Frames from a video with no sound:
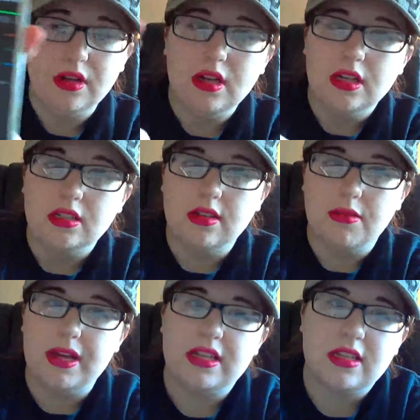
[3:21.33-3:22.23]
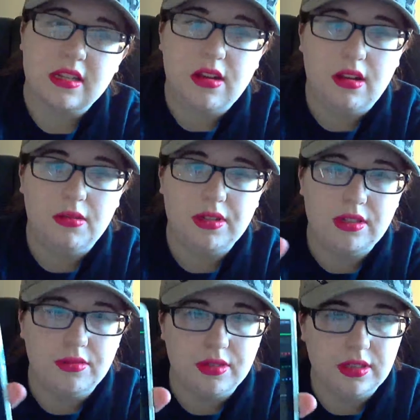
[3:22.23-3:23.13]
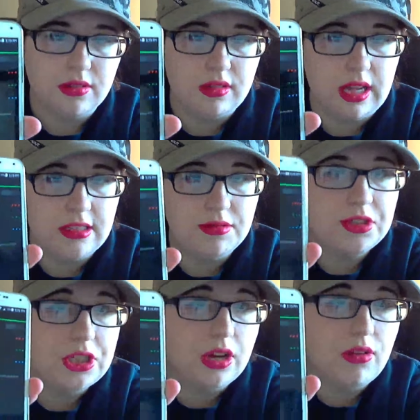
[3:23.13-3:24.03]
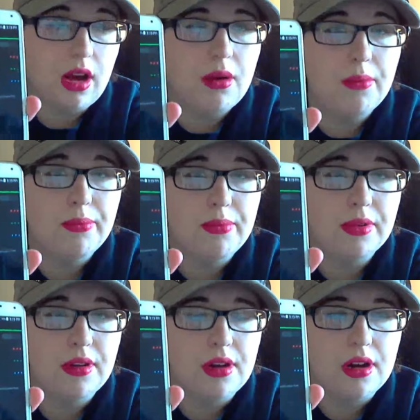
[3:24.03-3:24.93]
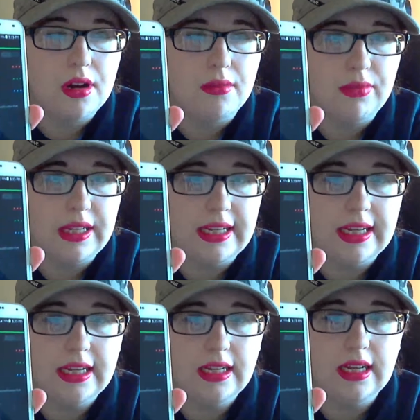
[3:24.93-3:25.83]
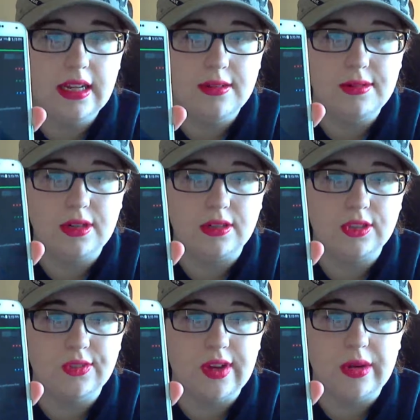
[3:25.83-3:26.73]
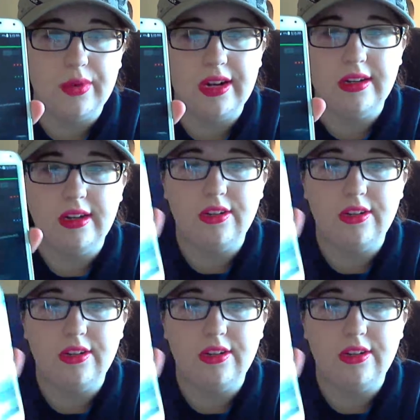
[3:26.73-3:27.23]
So basically all it would do is those lights would show up blinking, and it would also vibrate, and you